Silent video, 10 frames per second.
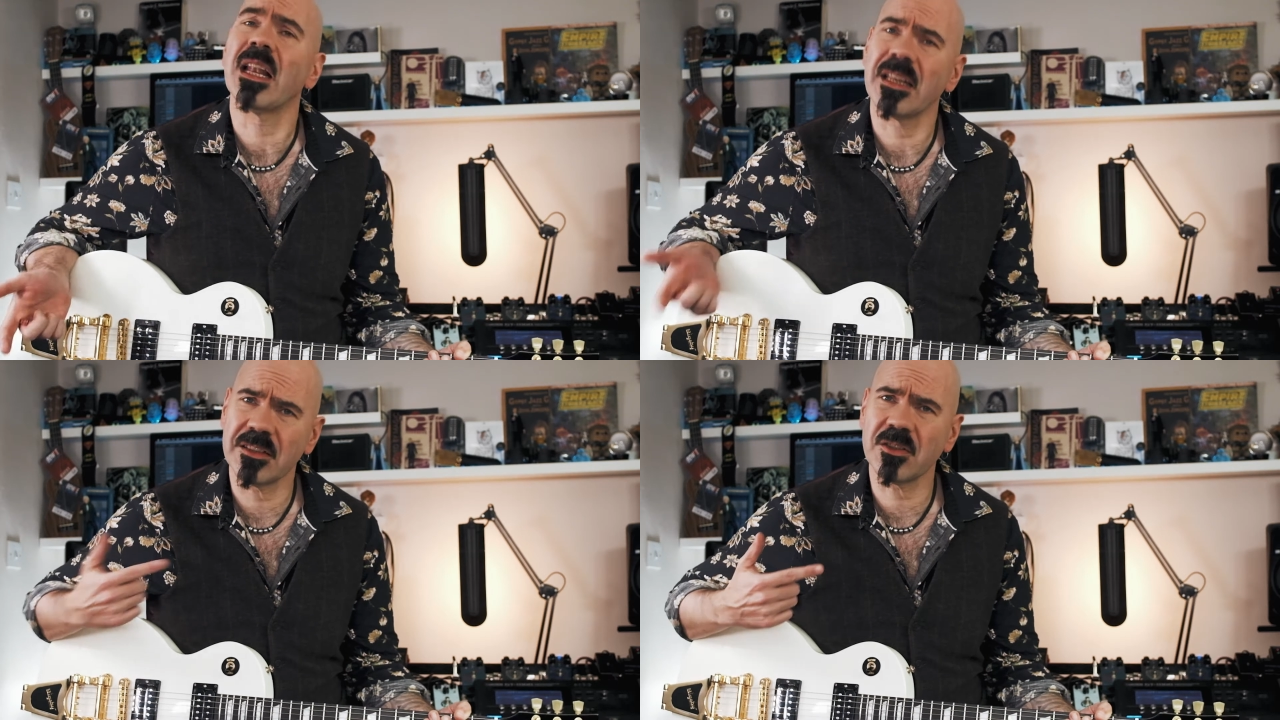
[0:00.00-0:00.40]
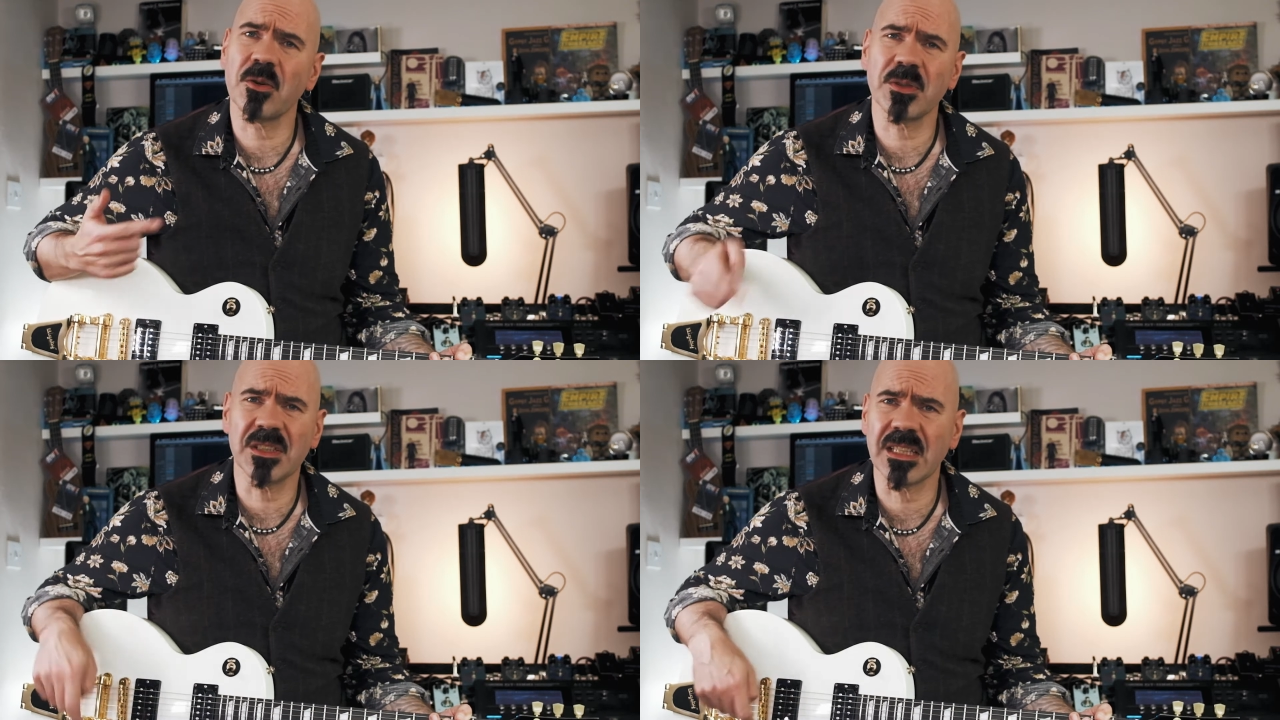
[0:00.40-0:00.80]
Let's
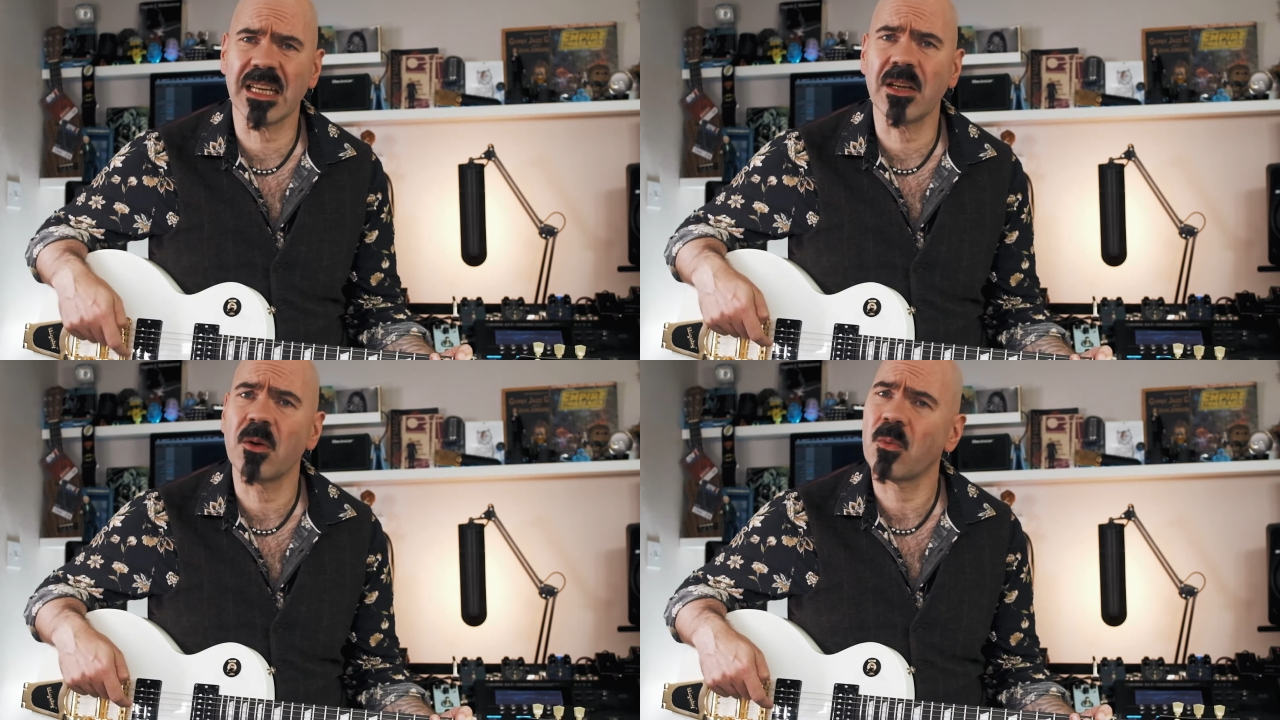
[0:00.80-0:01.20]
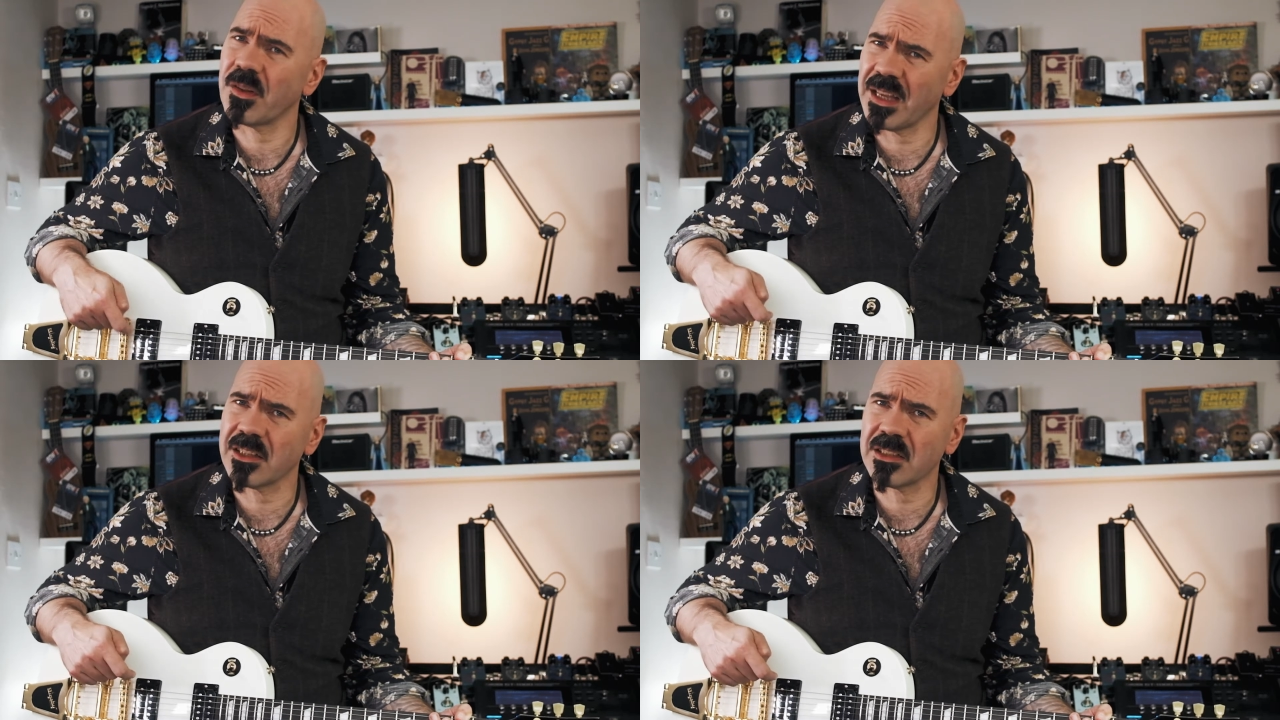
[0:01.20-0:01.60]
go and see
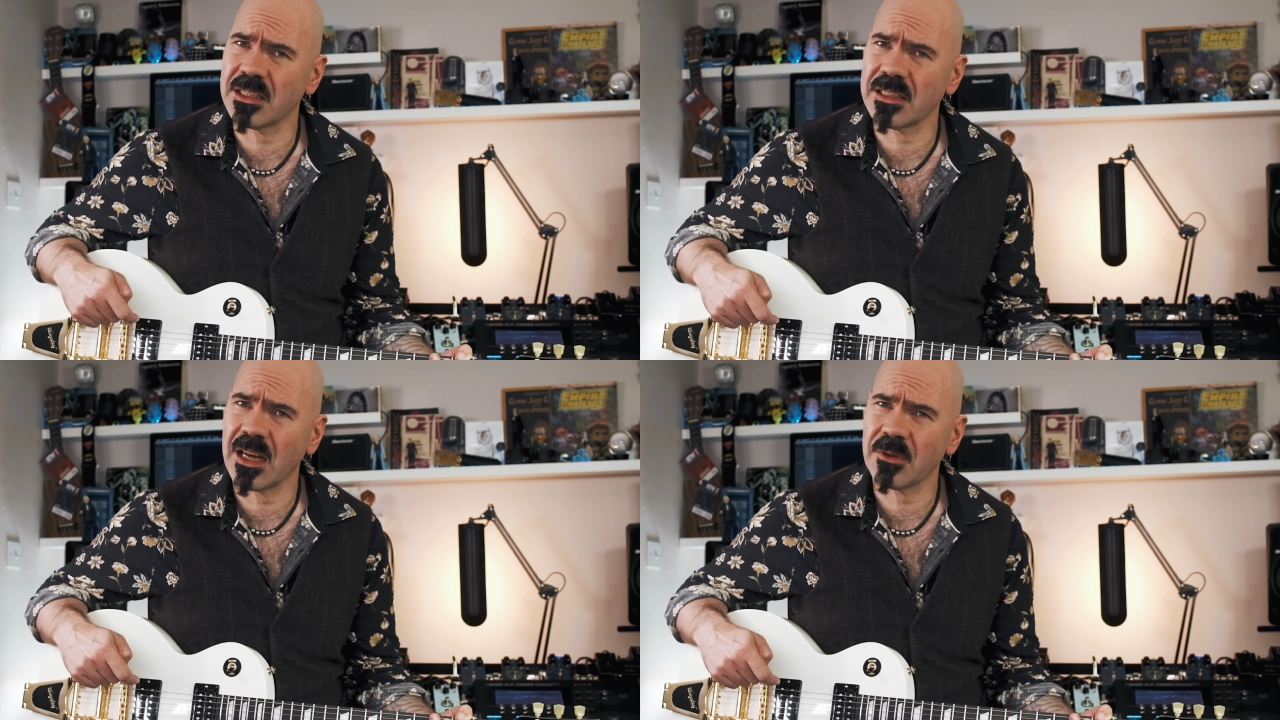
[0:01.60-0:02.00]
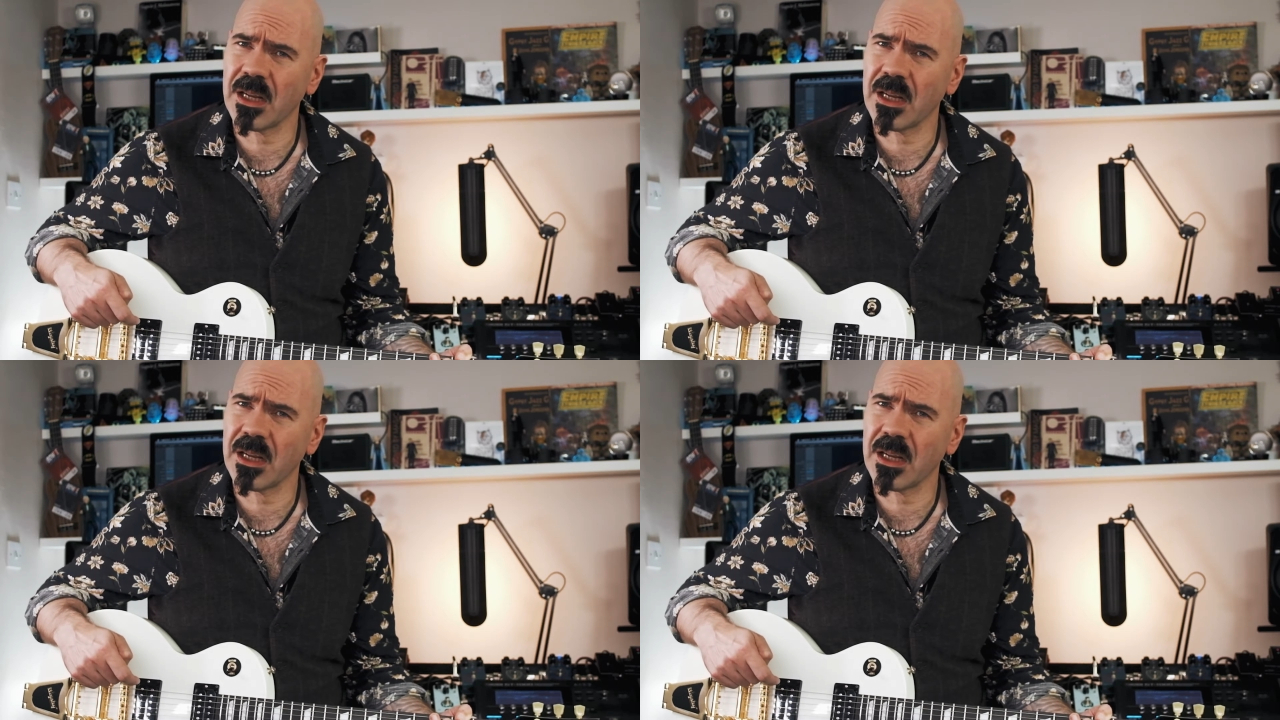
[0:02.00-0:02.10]
what they actually sound